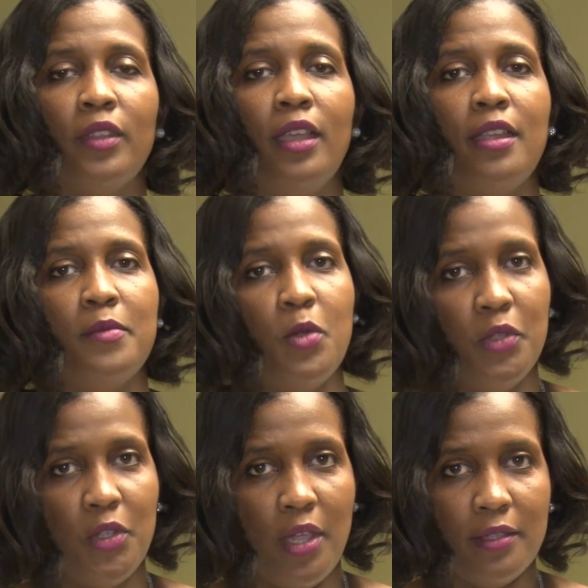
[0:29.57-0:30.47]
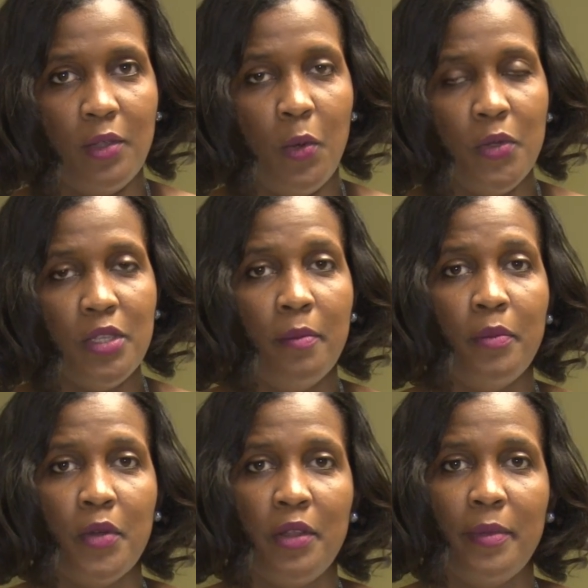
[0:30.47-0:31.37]
I am your JS host,
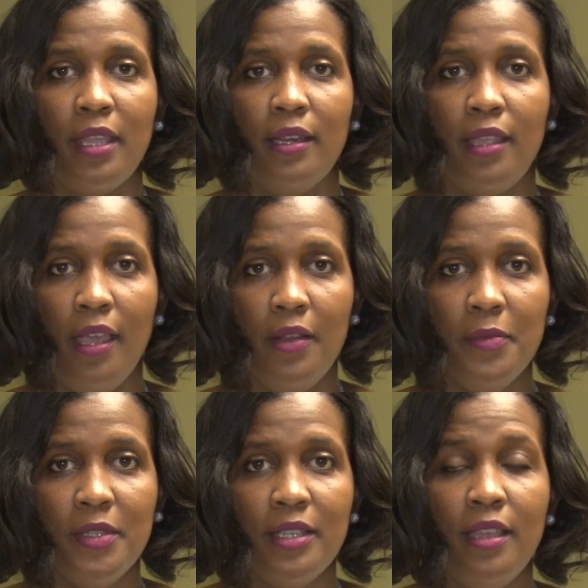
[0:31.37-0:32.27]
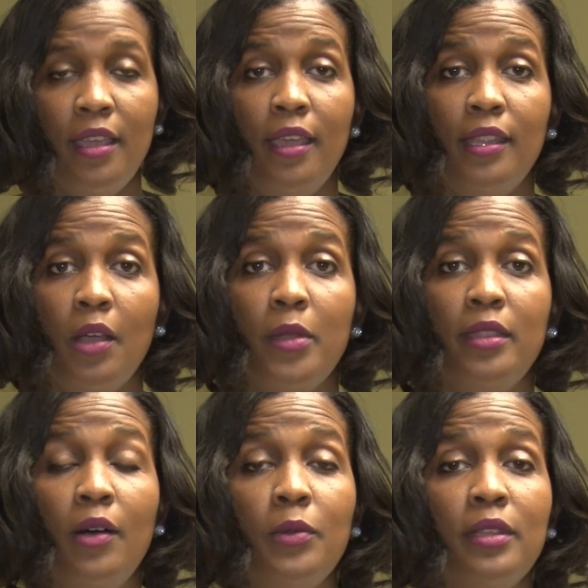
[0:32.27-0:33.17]
Berta McKelly Adams, and I will
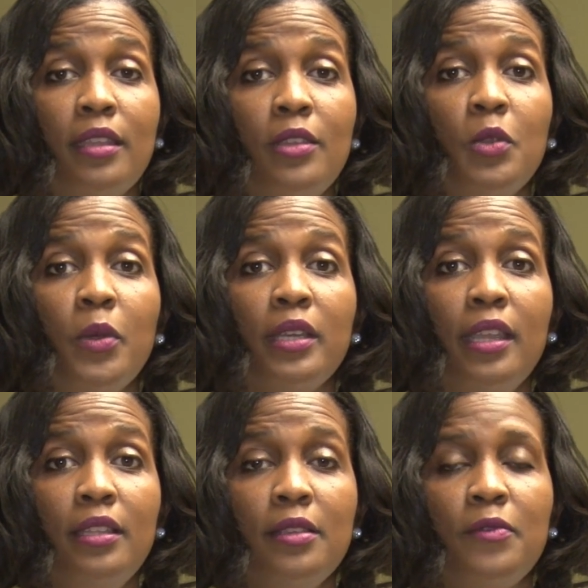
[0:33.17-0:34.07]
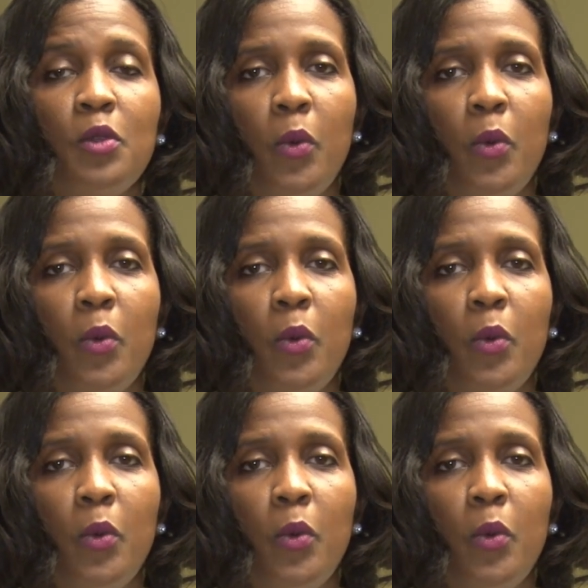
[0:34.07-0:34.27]
now take you to an interview